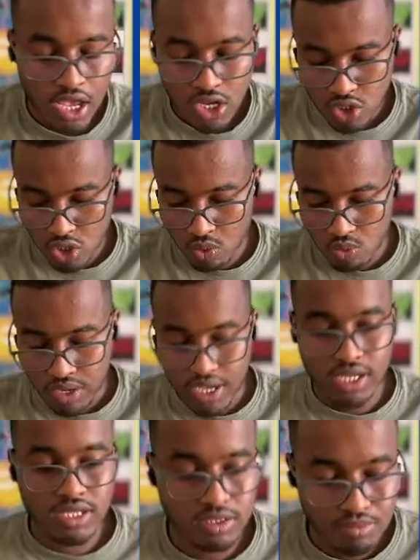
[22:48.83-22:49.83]
So here
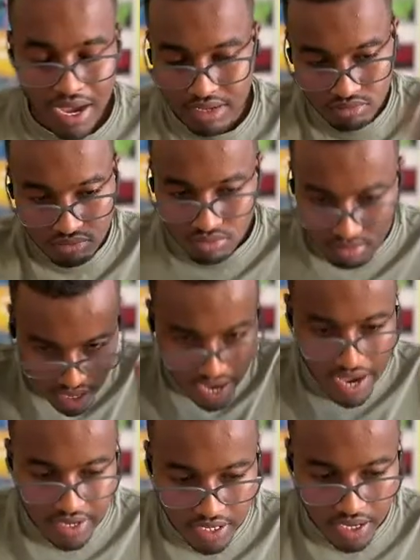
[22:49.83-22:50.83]
it is my
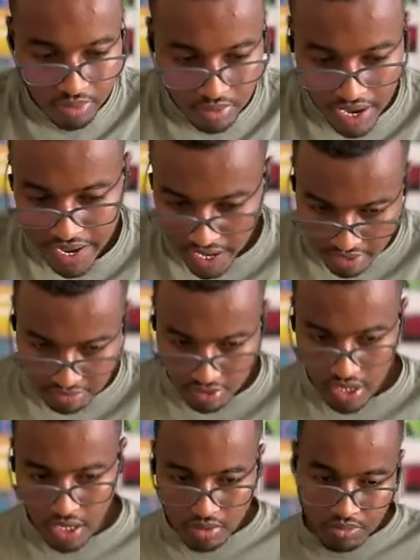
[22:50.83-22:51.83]
idea I have,
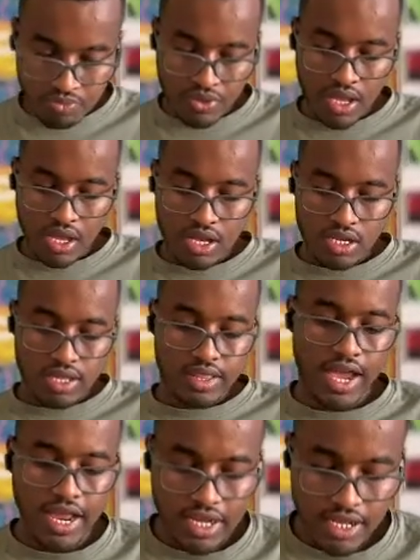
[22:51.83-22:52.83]
okay? The
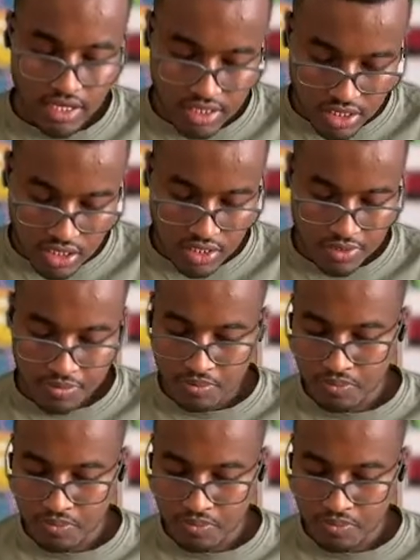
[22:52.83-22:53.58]
idea it is,